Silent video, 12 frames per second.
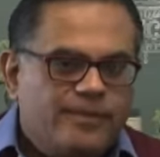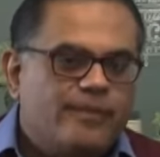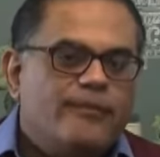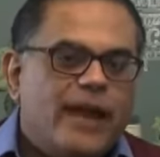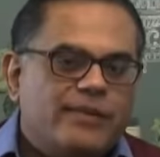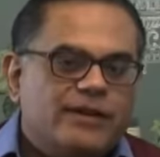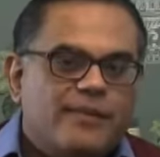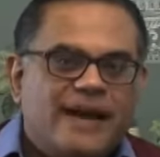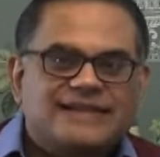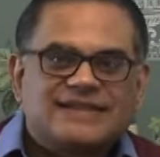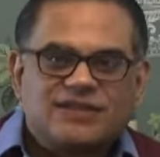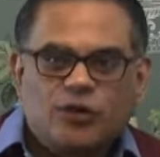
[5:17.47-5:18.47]
maybe the
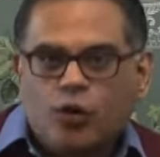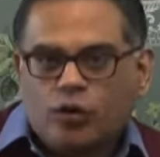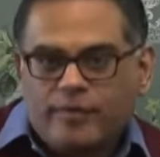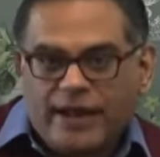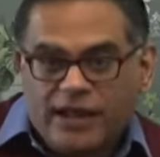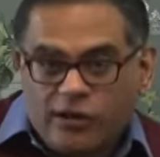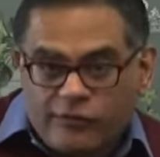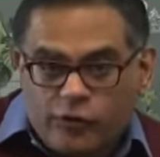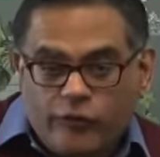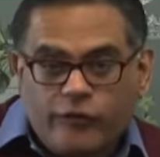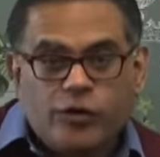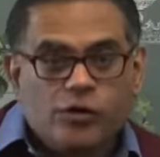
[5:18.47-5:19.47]
best known, many of
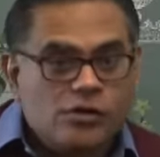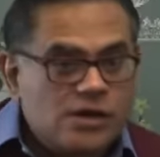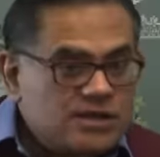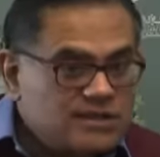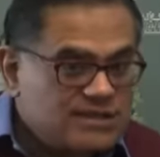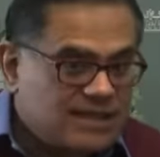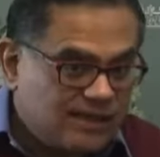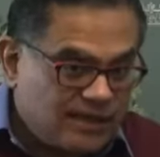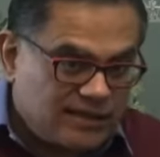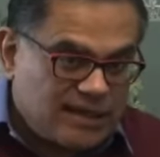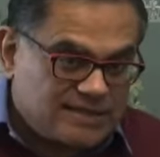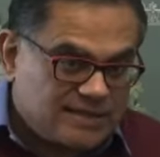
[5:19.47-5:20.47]
your viewers
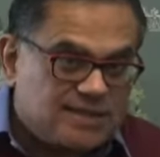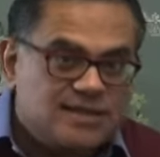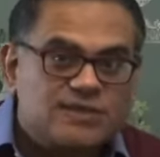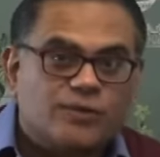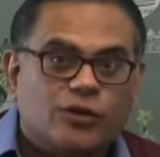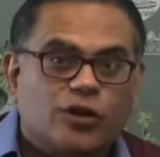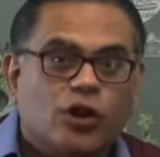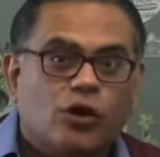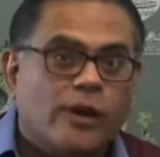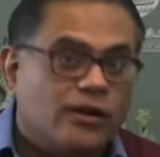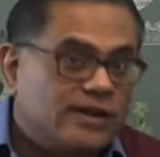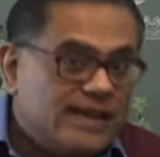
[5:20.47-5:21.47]
and listeners would know
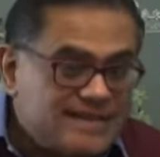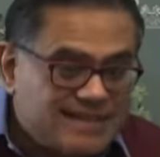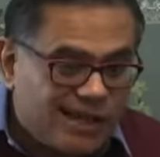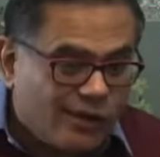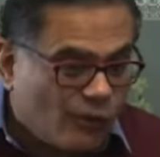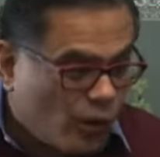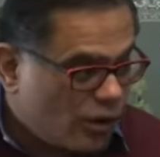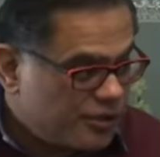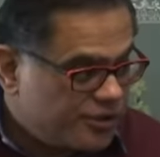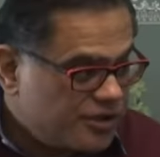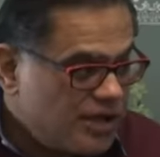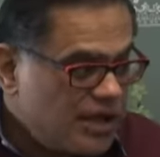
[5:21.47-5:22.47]
about DSC
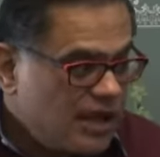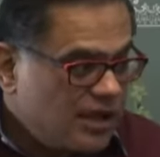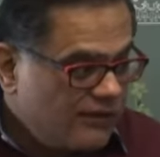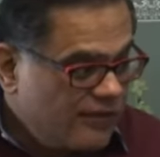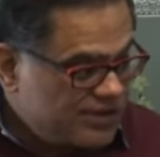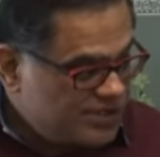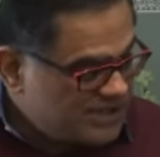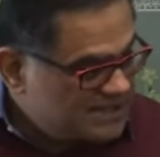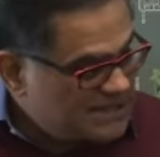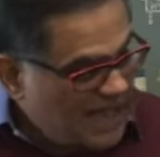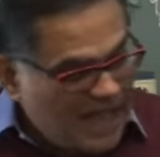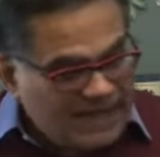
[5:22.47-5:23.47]
Award, which
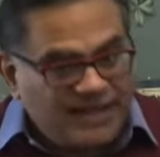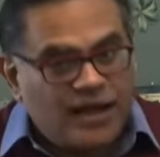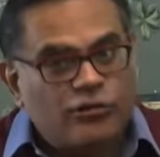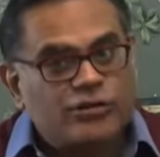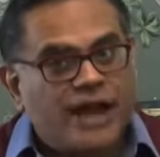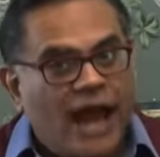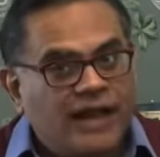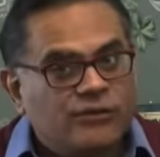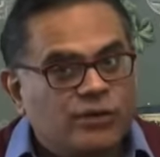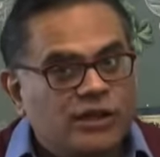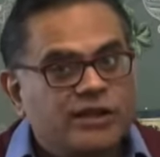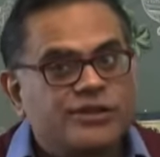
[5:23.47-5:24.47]
is handed out
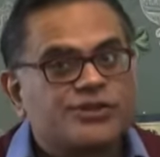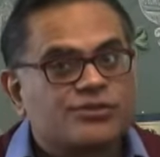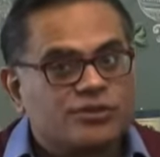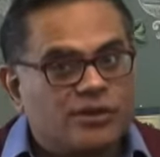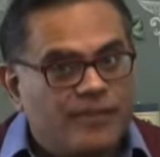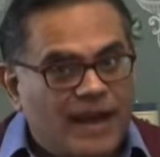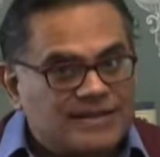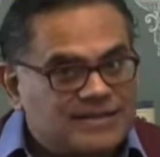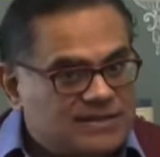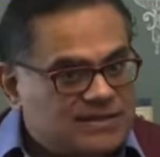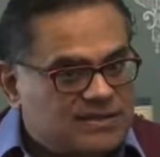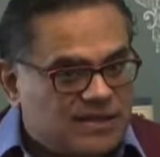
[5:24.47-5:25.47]
annually to the
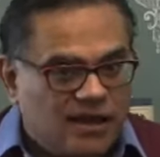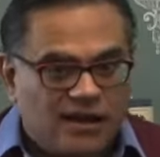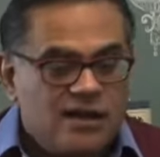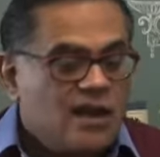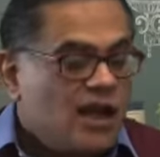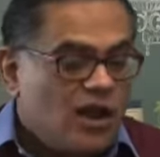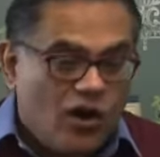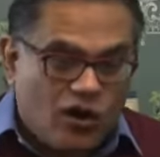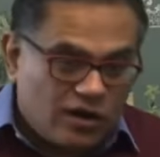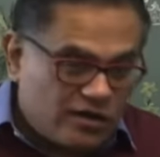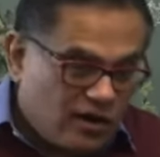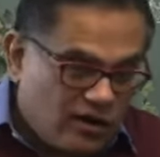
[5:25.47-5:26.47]
best
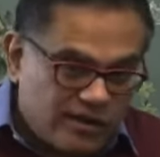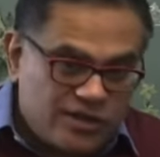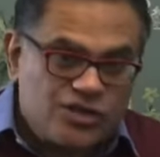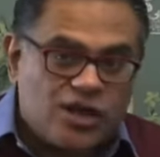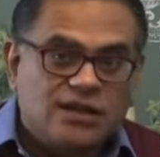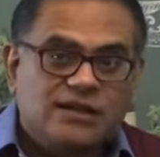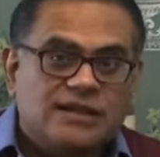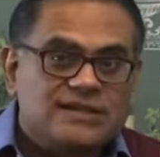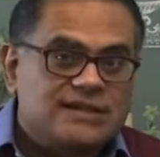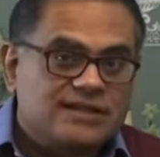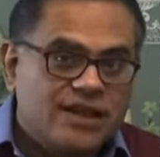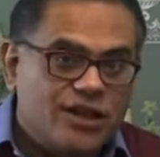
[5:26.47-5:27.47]
or a
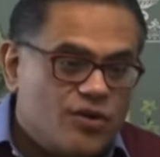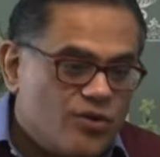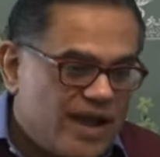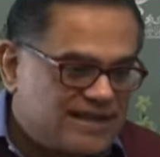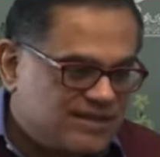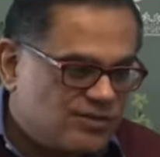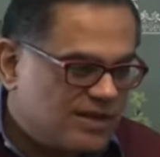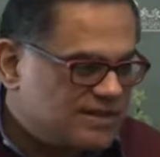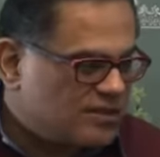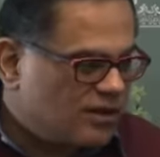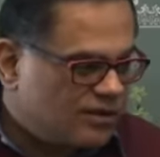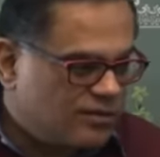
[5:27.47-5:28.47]
journalist in the US who
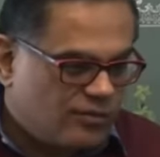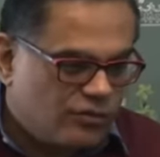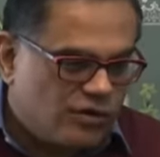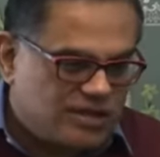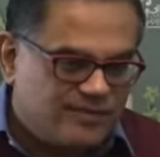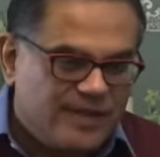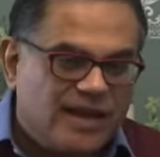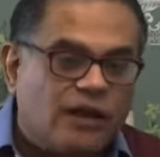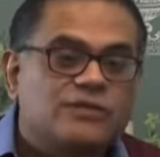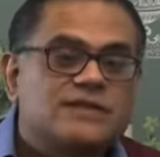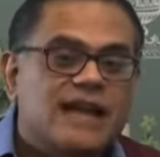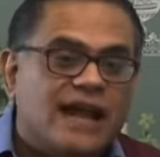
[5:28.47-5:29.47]
has made
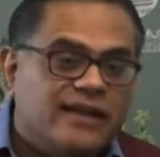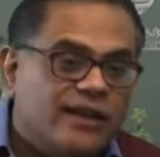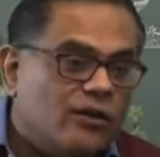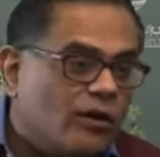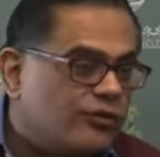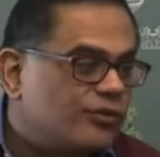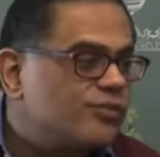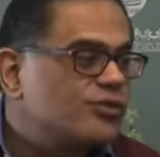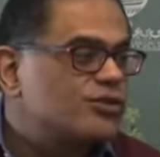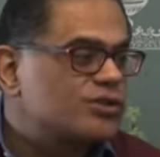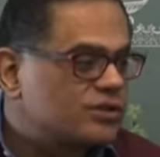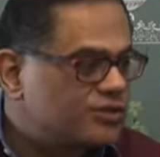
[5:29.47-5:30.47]
outstanding
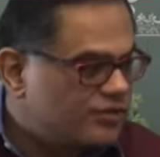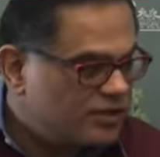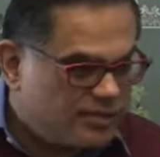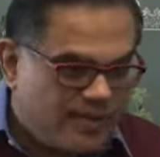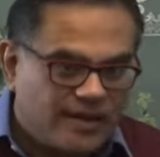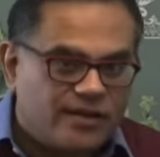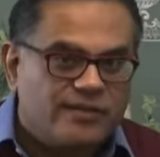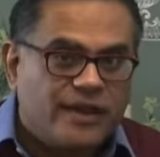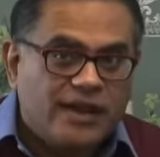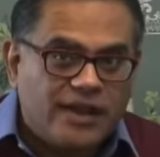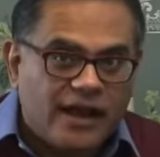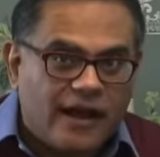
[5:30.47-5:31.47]
contribution to independent
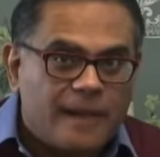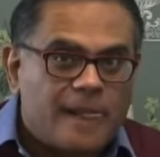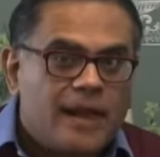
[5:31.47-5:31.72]
media.